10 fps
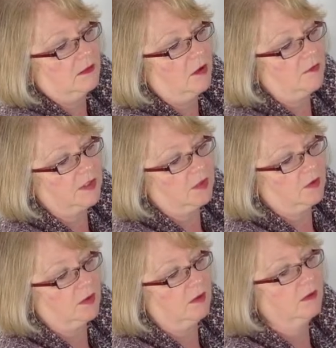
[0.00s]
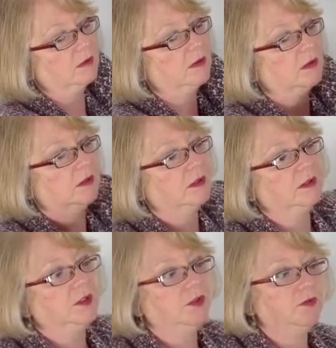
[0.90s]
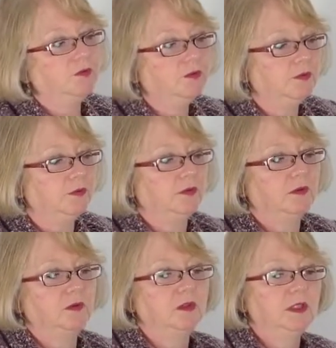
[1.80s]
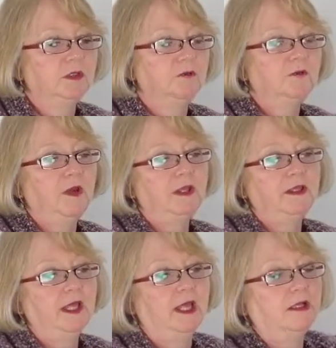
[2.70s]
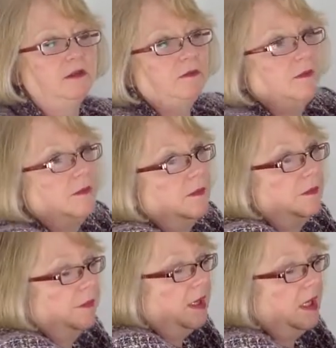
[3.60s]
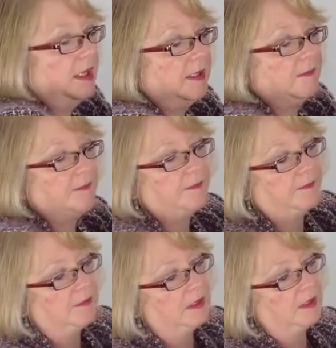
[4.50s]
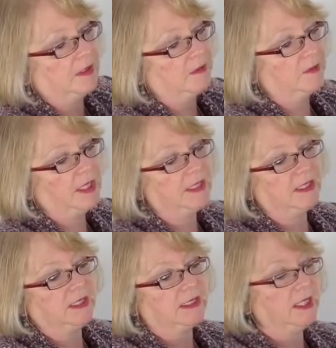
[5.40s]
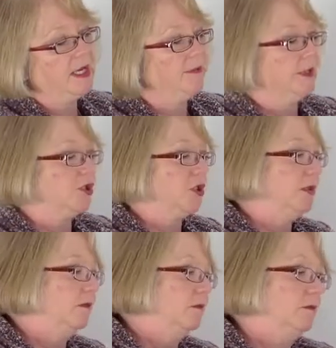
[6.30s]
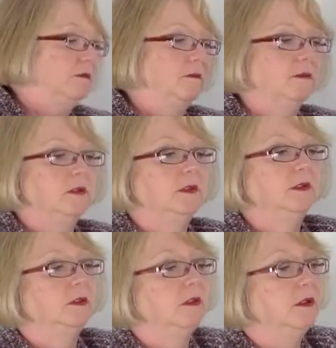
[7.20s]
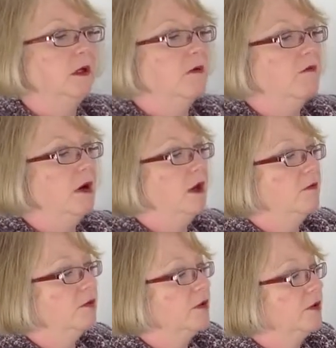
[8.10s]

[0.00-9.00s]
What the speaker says: horizontal, you can find that by placing a tape measure around